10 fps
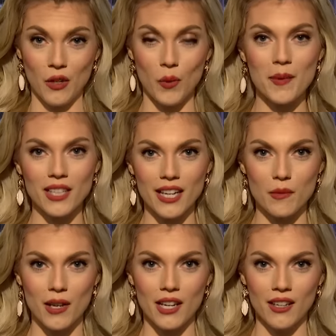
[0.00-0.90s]
Women like
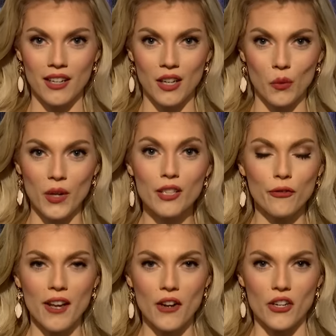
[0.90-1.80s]
me, we
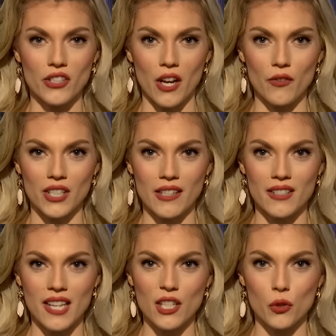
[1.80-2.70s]
defend ourselves against
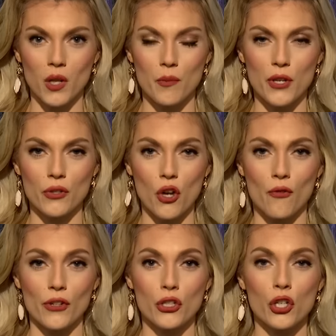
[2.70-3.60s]
sexual abuse
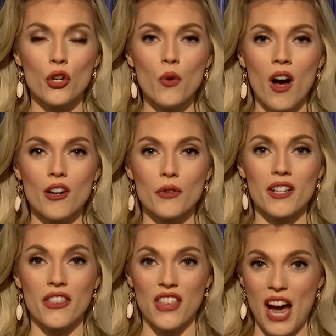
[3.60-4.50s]
over
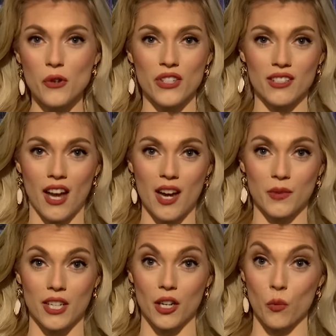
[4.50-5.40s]
200,000 times
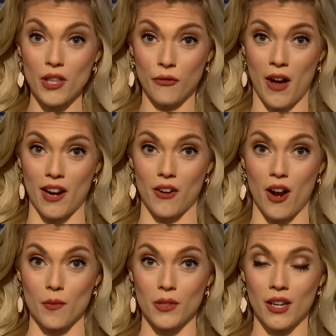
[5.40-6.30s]
a year with
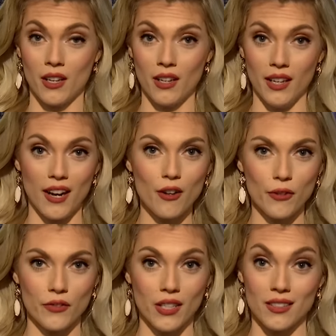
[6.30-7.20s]
firearms. An
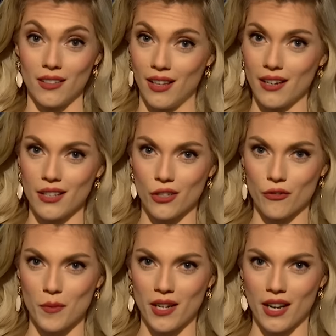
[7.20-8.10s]
AR-15 is a lot easier
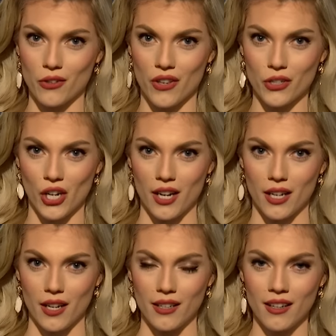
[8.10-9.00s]
for me to handle than a
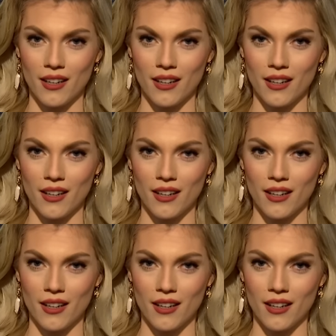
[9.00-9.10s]
shotgun.